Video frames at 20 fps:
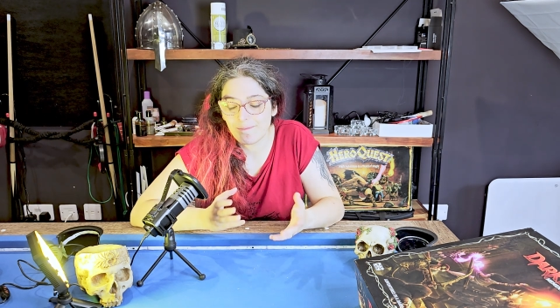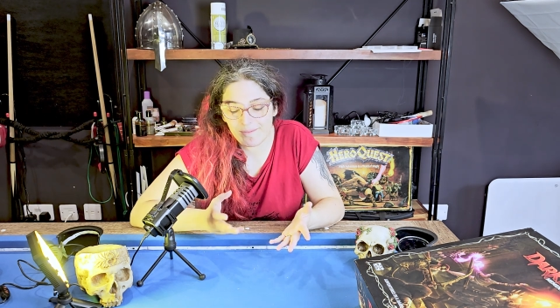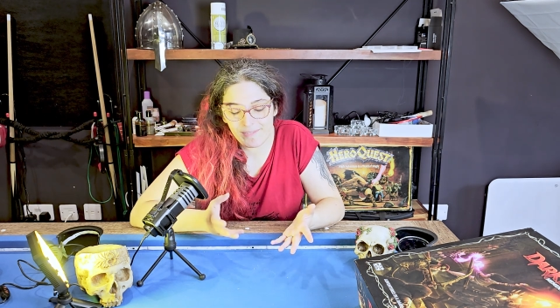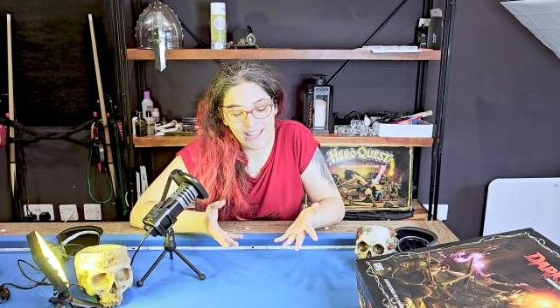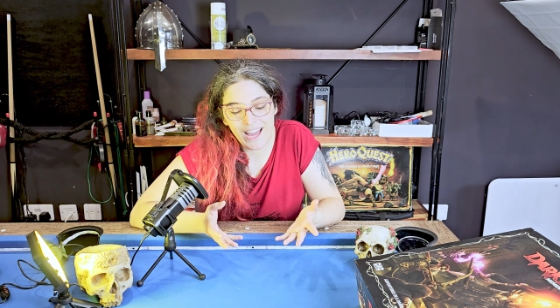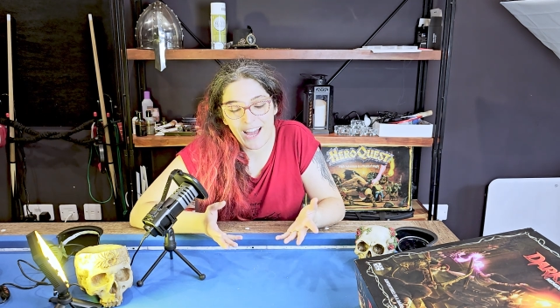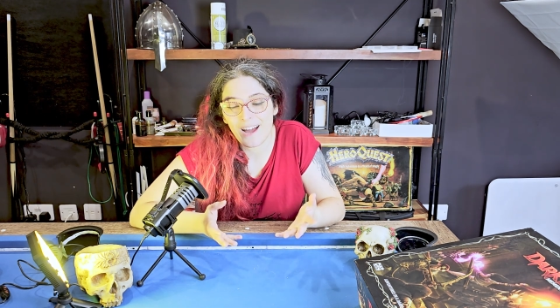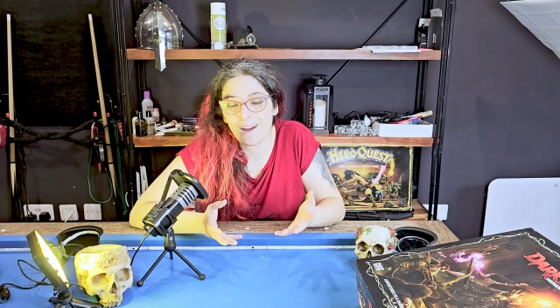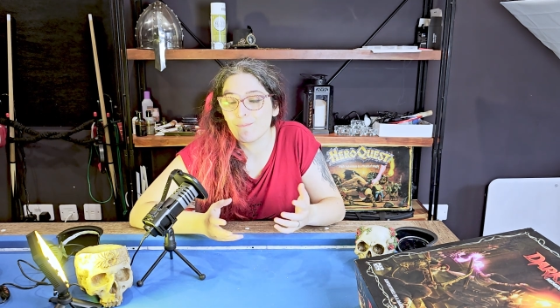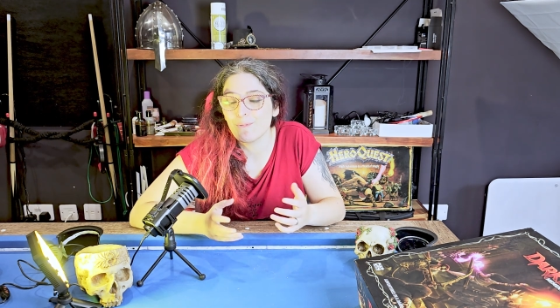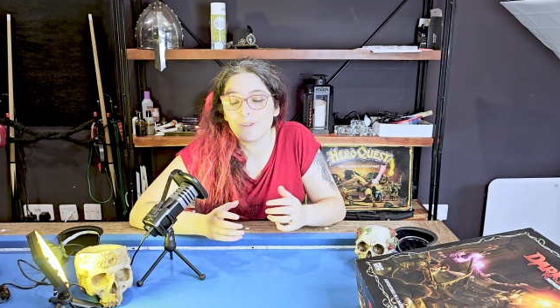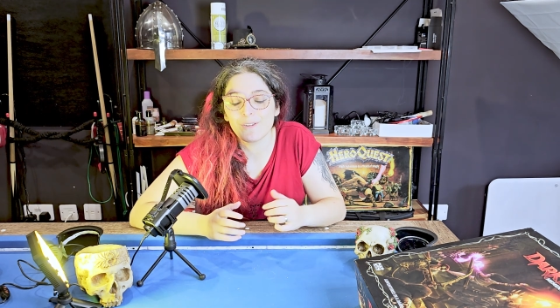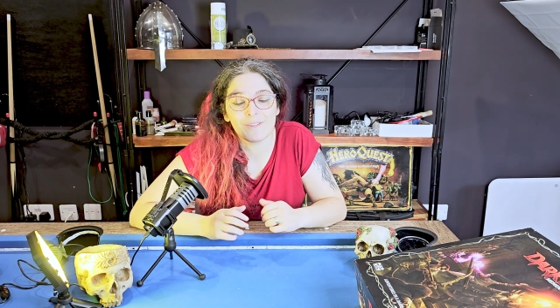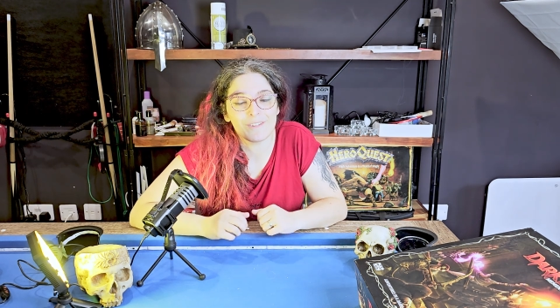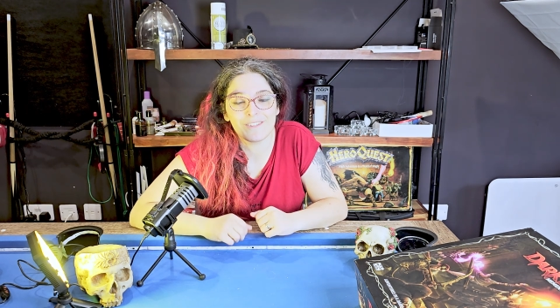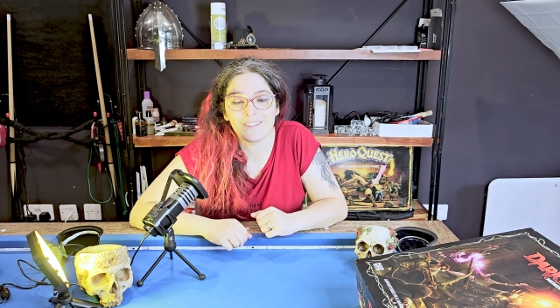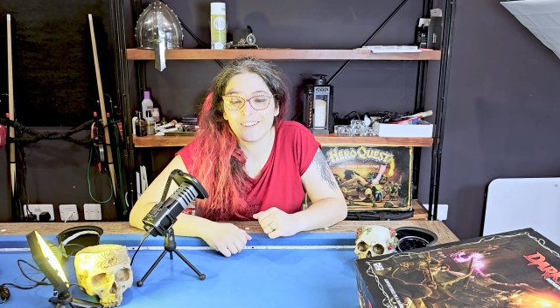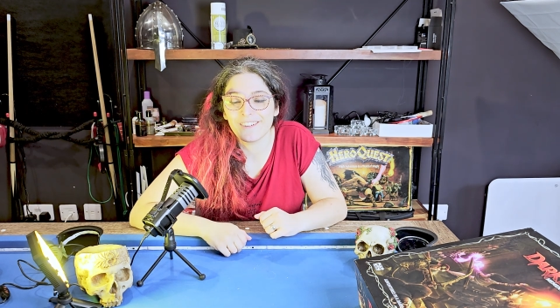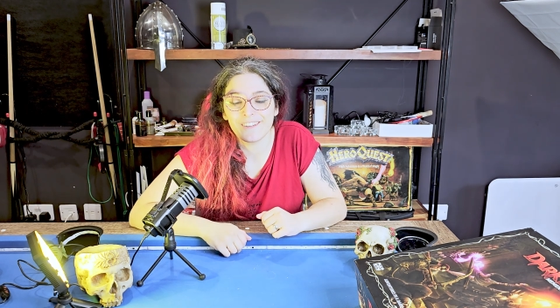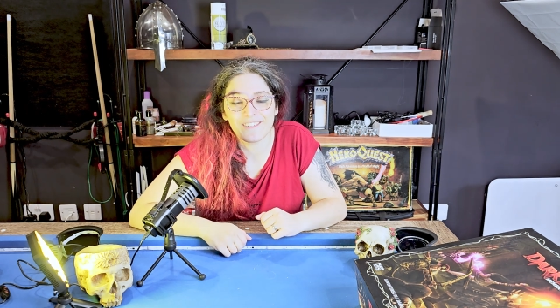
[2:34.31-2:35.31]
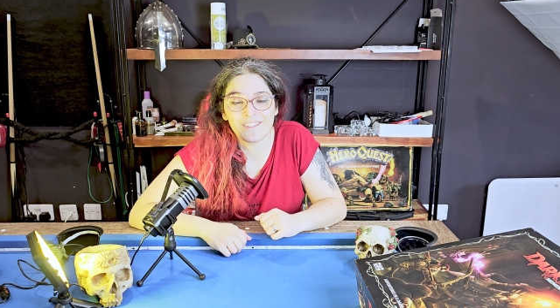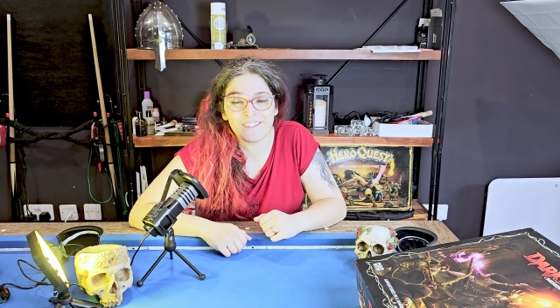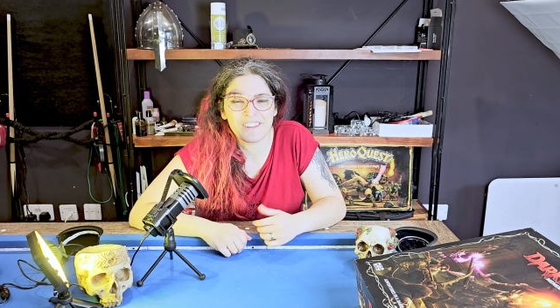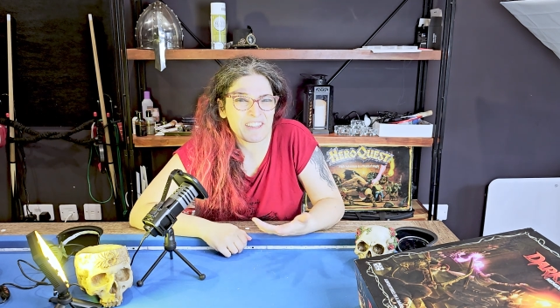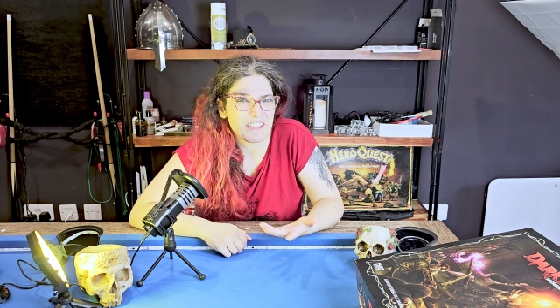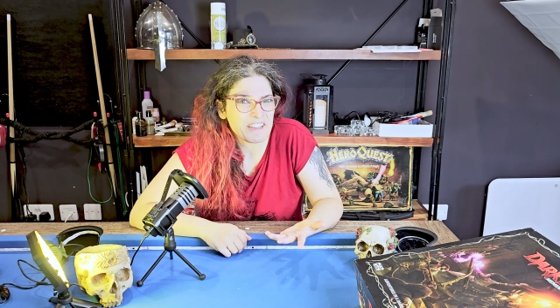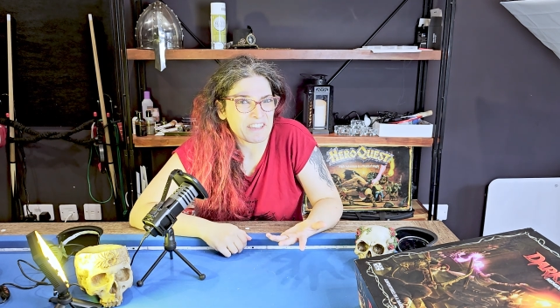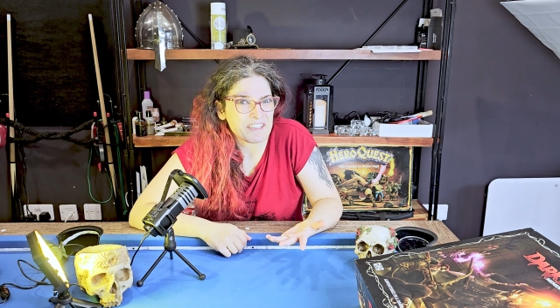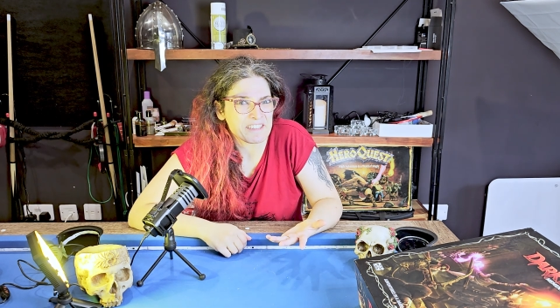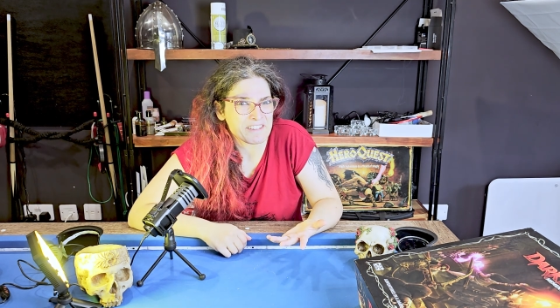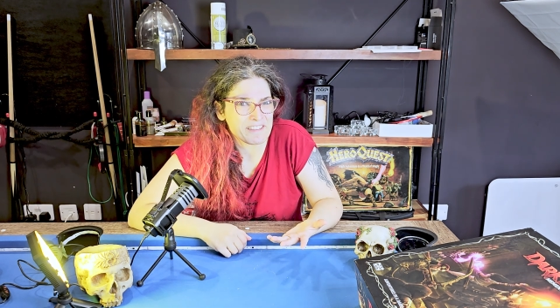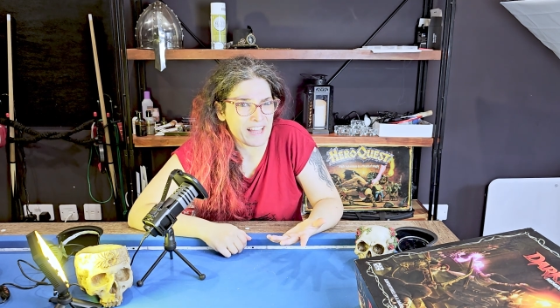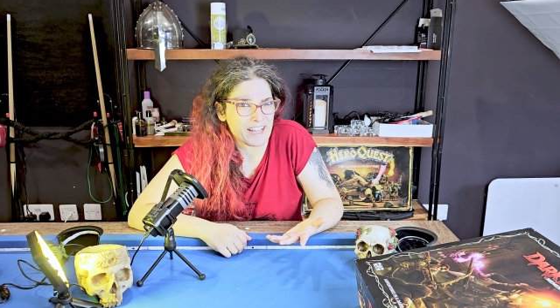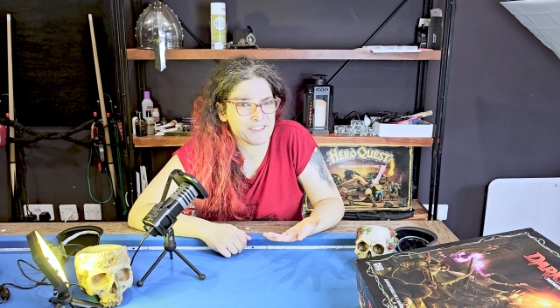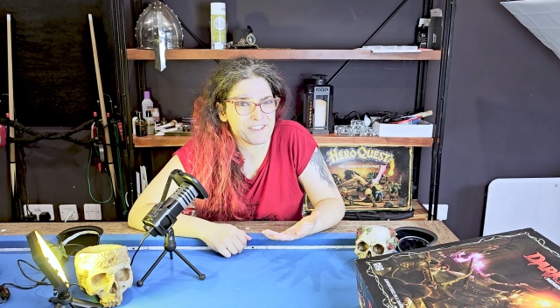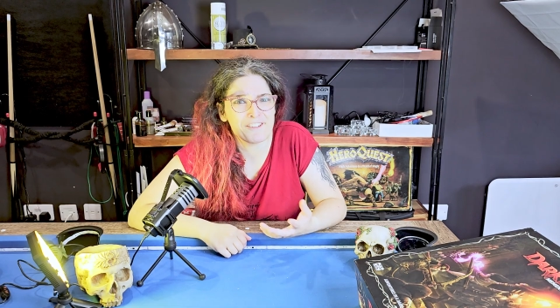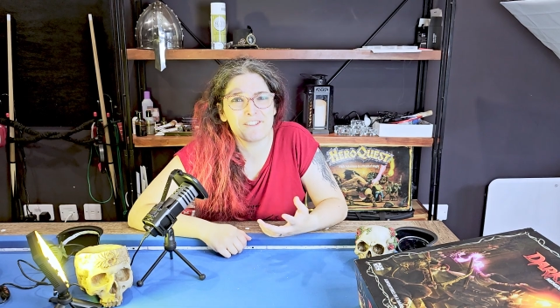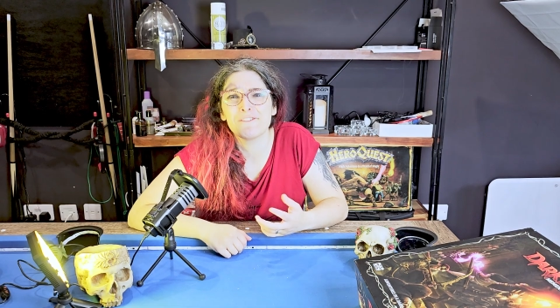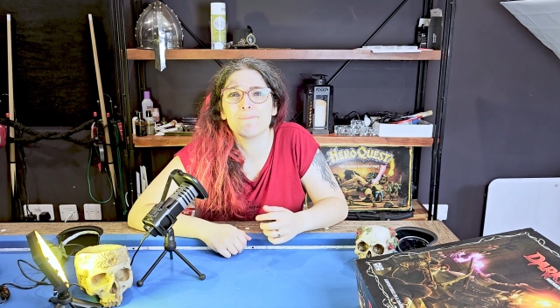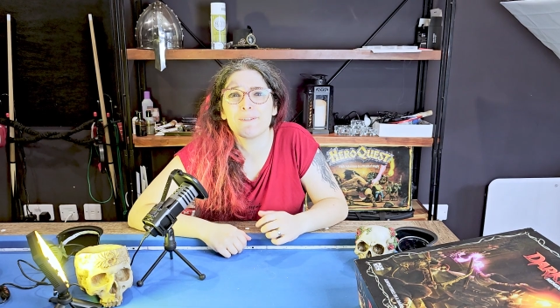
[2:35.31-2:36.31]
Diablo, The Darkest
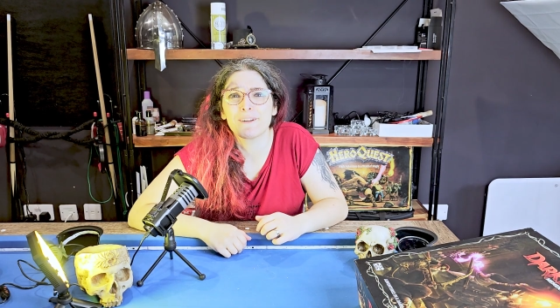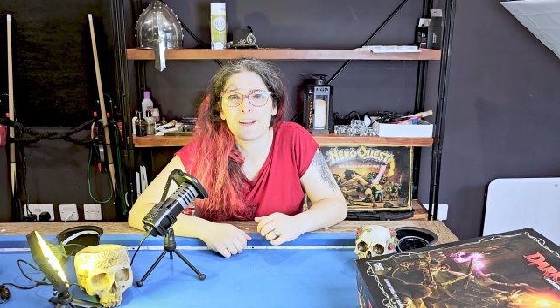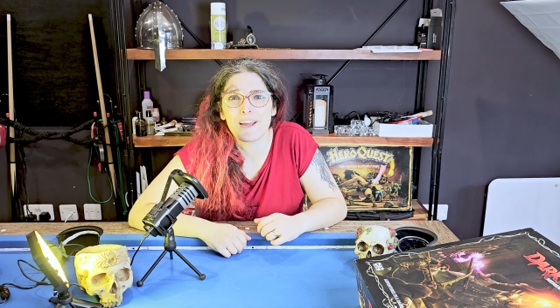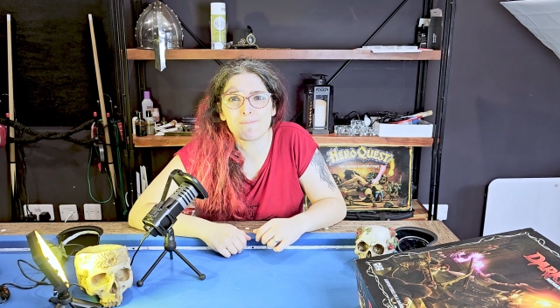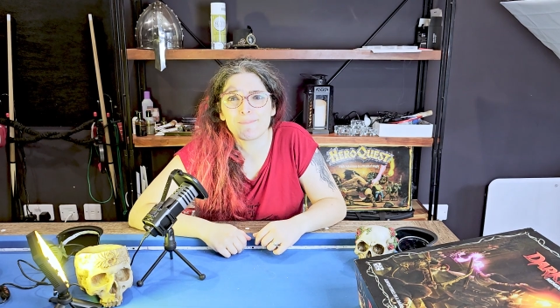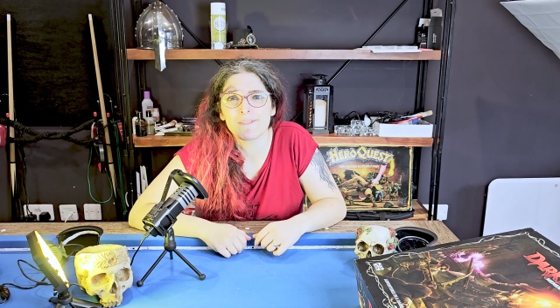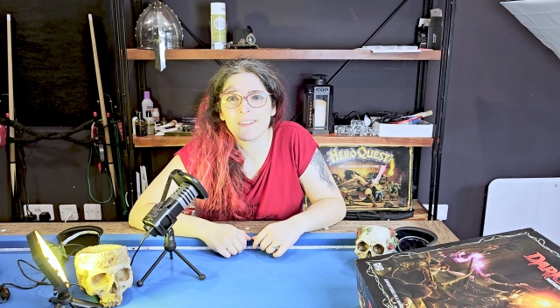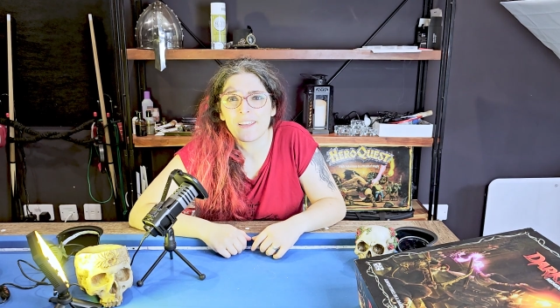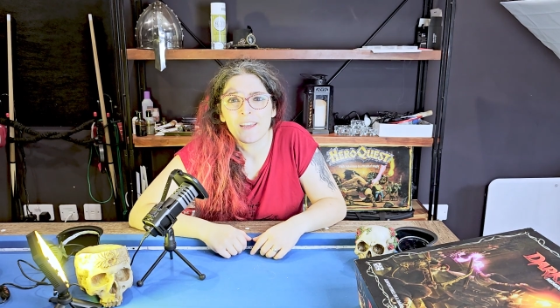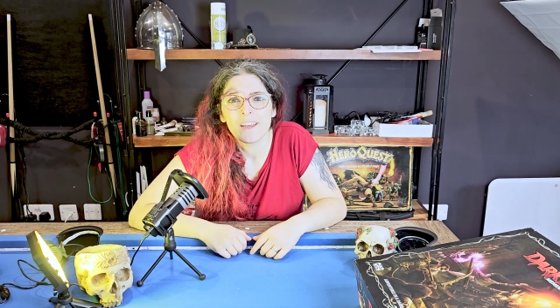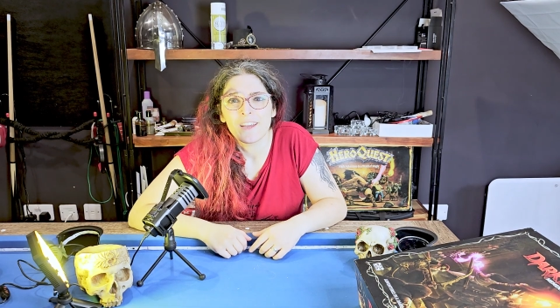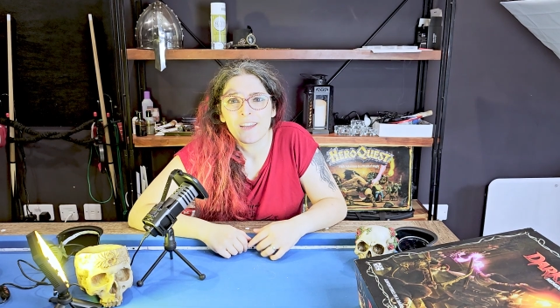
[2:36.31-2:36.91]
Dungeon perhaps,